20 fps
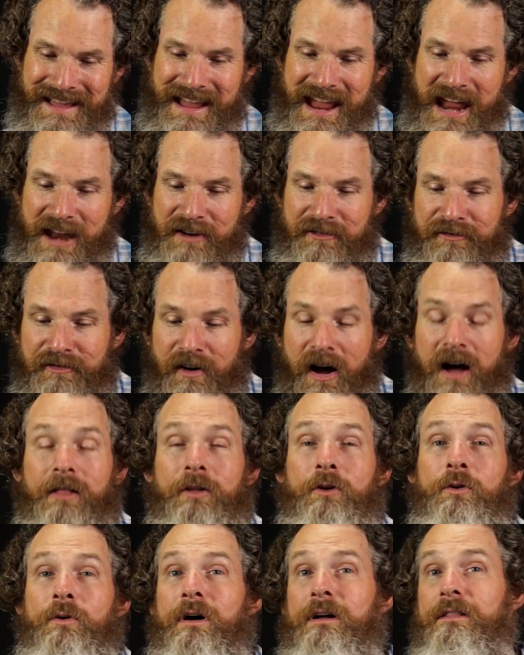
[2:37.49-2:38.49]
and
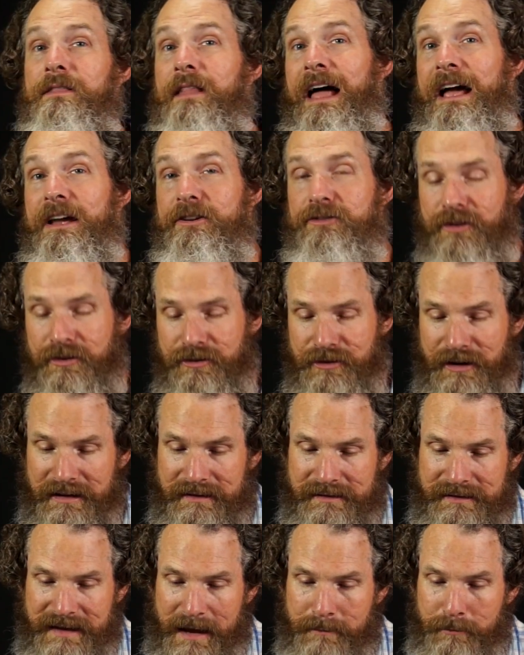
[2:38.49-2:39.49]
follow Elijah's
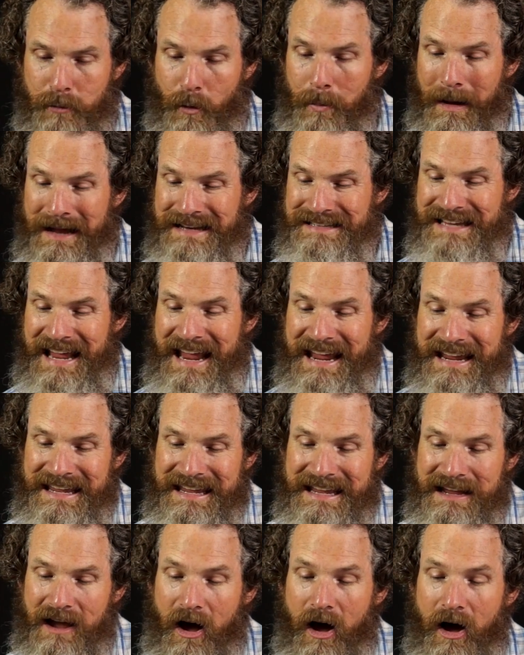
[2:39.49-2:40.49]
example by
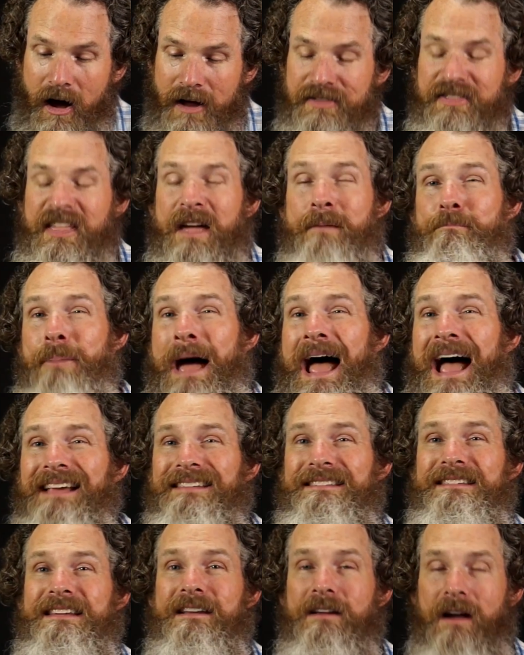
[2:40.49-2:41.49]
taking on, then
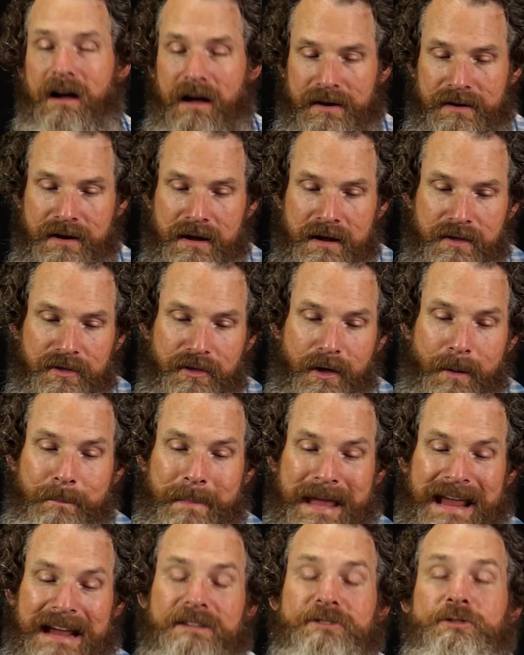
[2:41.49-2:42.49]
passing on, the
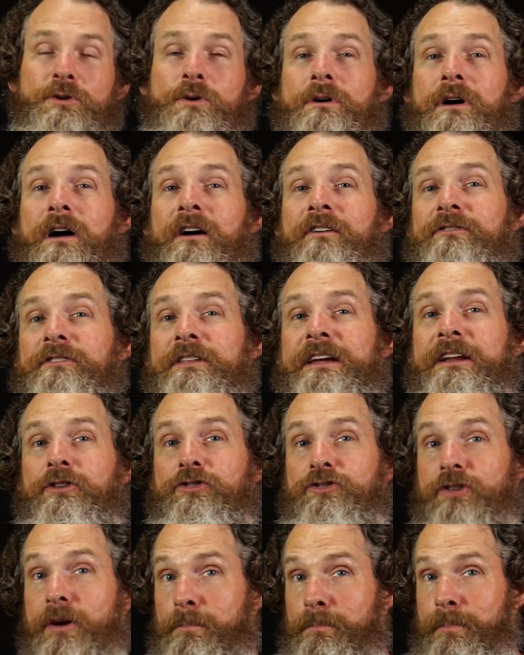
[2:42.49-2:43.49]
mantle of
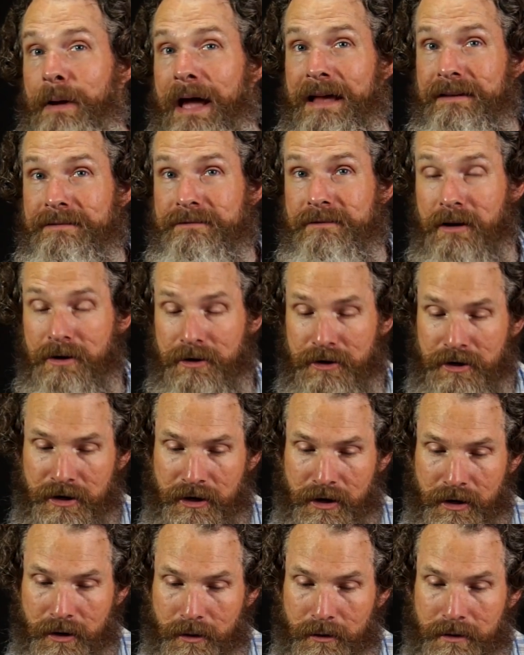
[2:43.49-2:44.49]
leadership passed on to
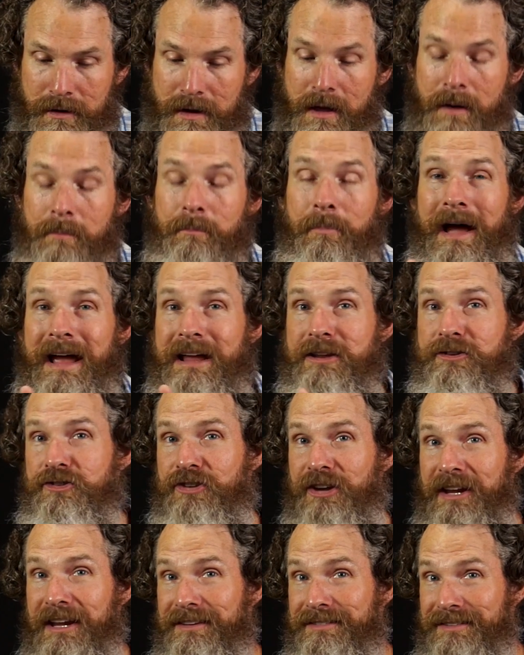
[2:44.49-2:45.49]
you by
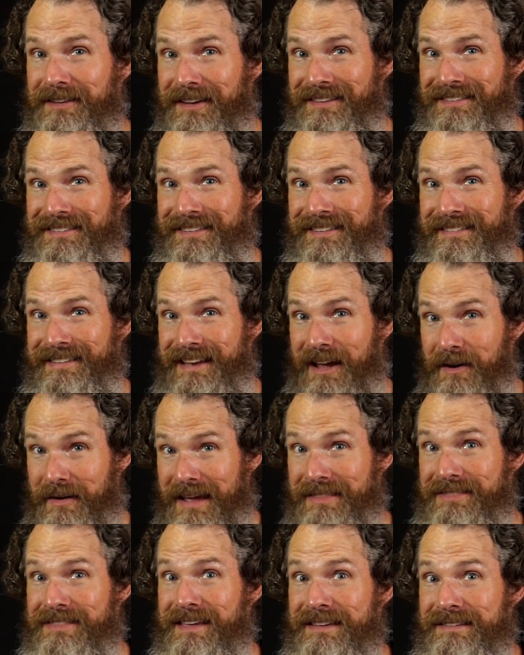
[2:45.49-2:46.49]
Jesus. Now
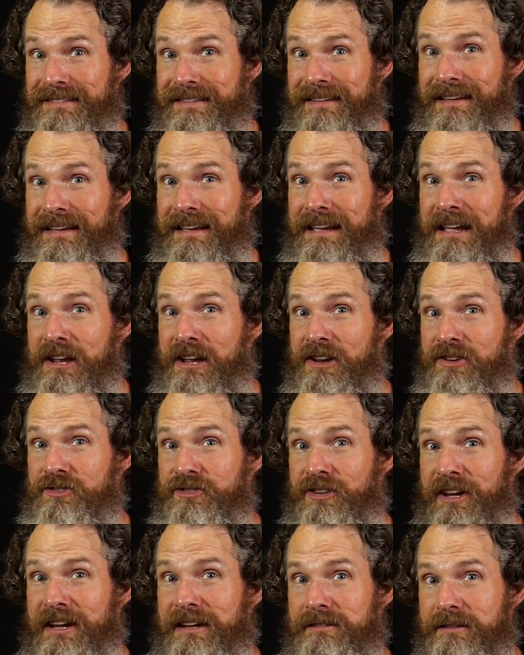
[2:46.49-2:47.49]
get this.
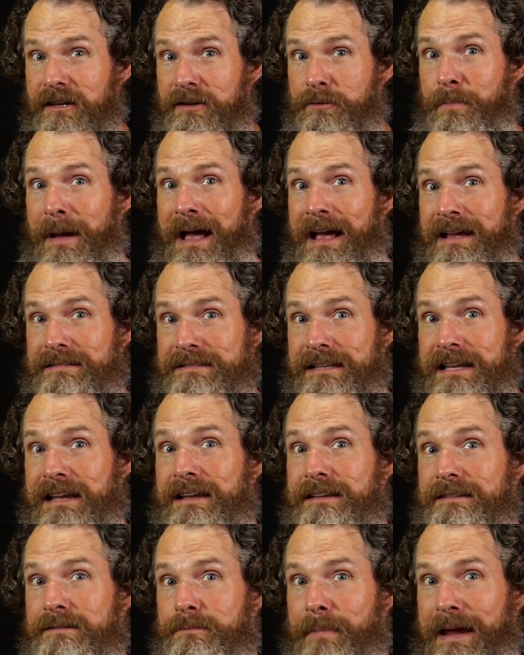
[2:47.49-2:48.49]
Jesus passed
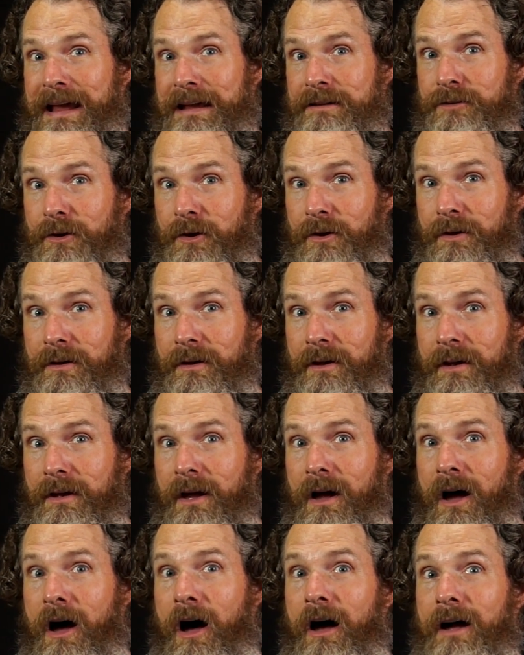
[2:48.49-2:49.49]
his mantle
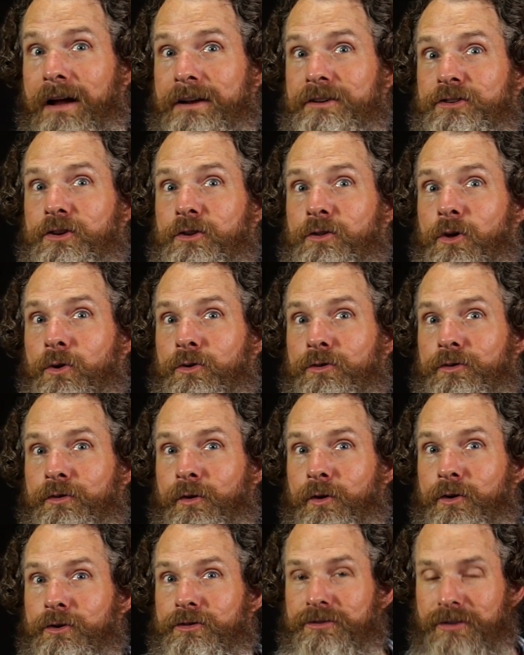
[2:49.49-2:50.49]
on to those
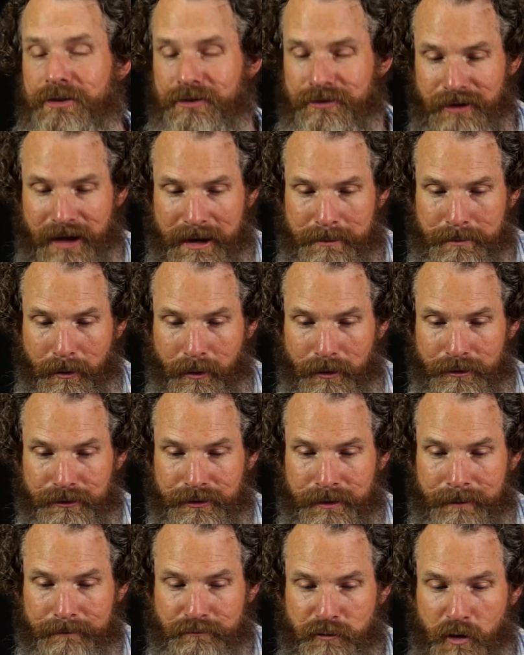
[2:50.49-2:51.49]
first
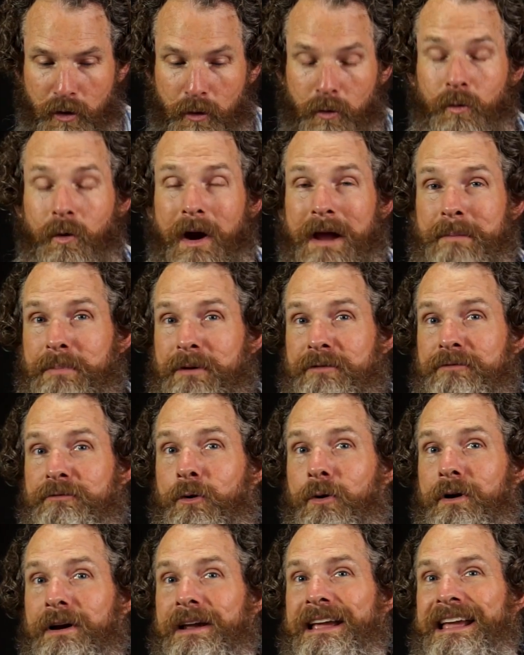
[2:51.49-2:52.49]
disciples right
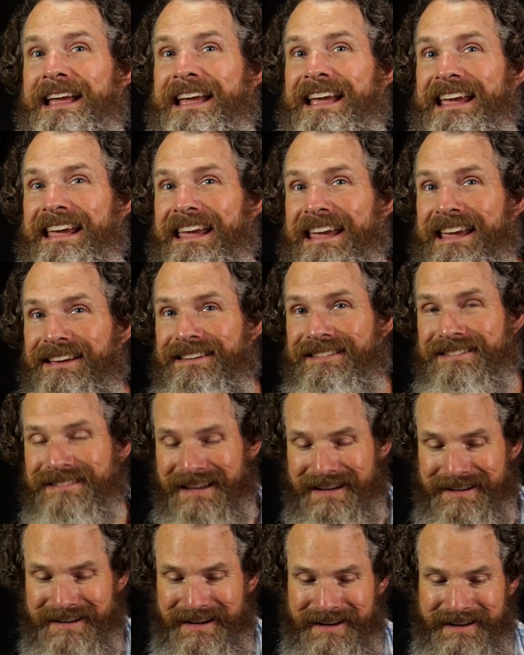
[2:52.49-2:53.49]
before he
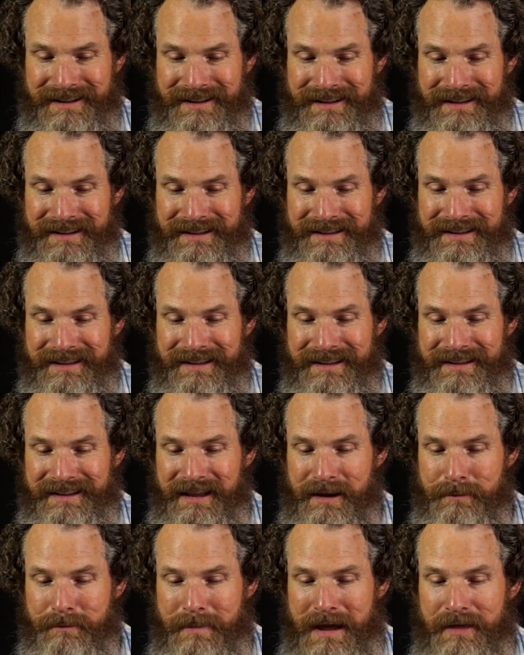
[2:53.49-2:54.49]
ascended
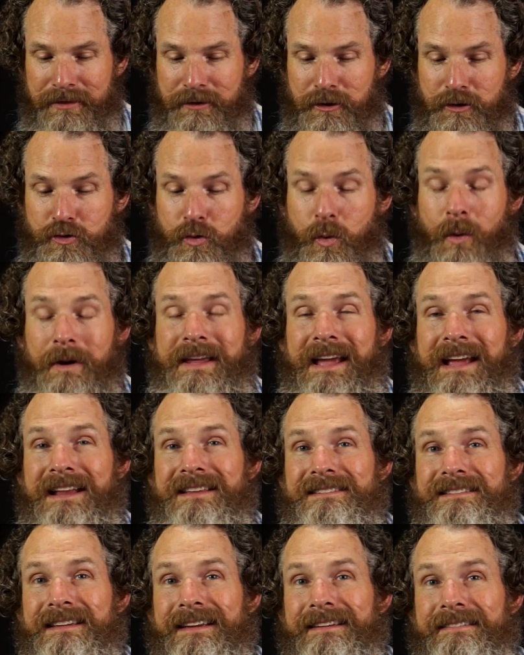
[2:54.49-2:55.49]
in Matthew
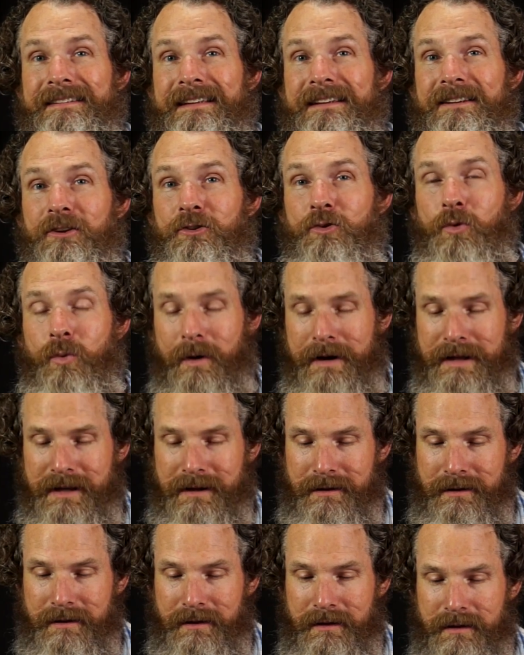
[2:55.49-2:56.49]
28, 16 to
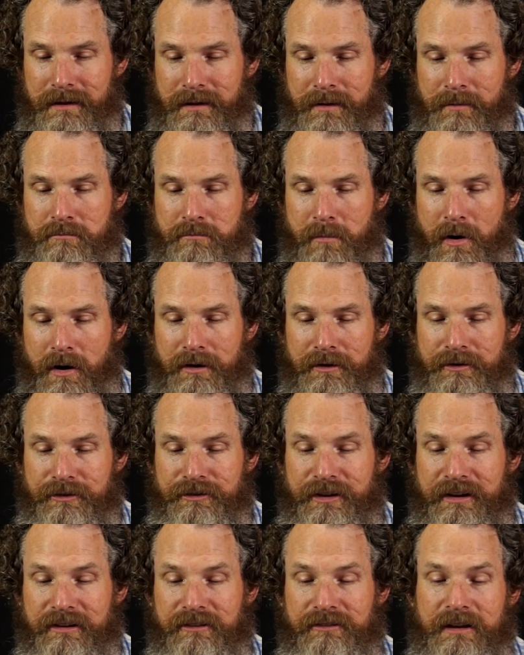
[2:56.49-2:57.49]
20, Mark
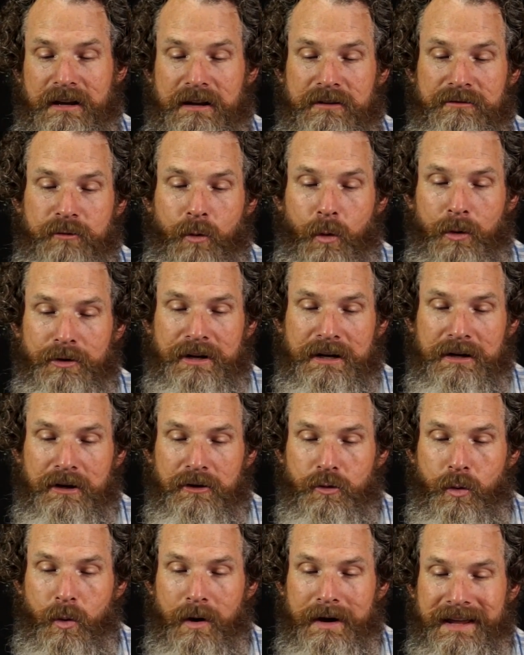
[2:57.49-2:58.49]
16, 14 to
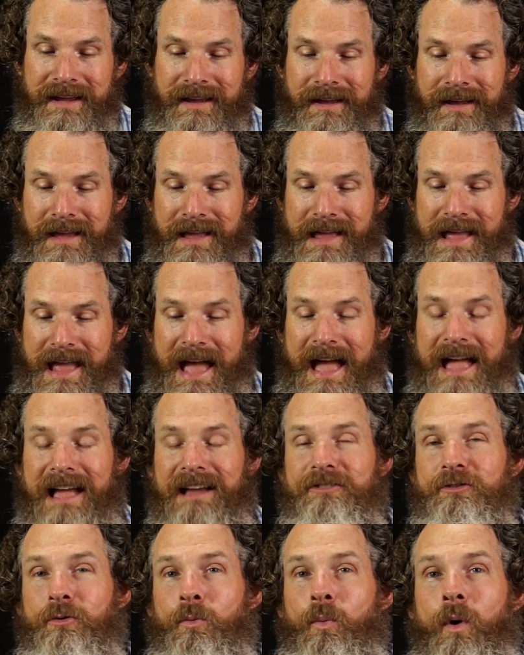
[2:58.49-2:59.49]
20,
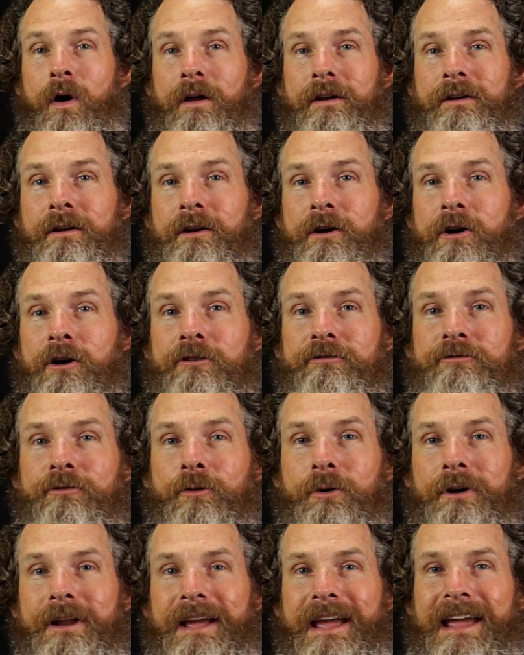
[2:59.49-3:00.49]
Acts 1,
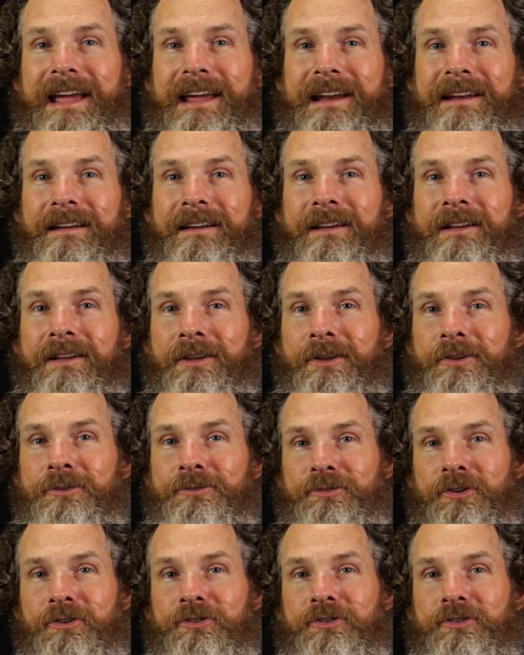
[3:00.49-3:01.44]
4 to 8. So